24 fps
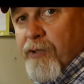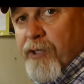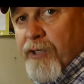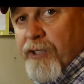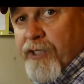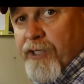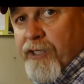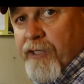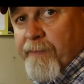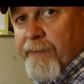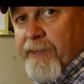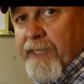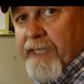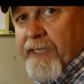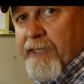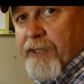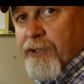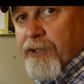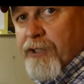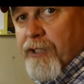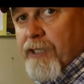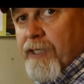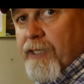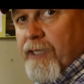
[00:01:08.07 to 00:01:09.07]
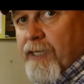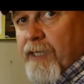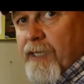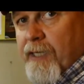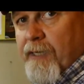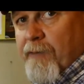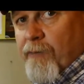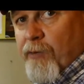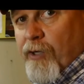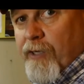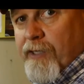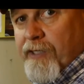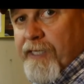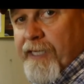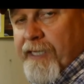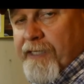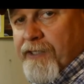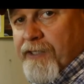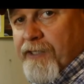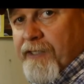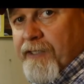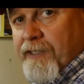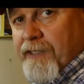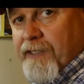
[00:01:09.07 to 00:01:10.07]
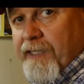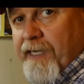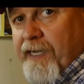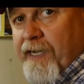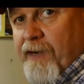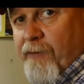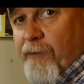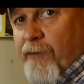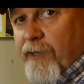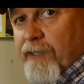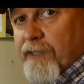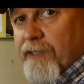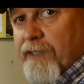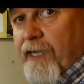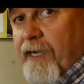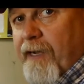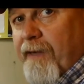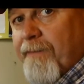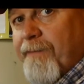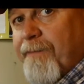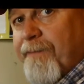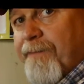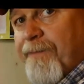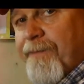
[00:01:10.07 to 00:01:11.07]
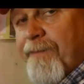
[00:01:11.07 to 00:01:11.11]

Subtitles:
to the bench, and then we're going to test it and see how it works out. Alright,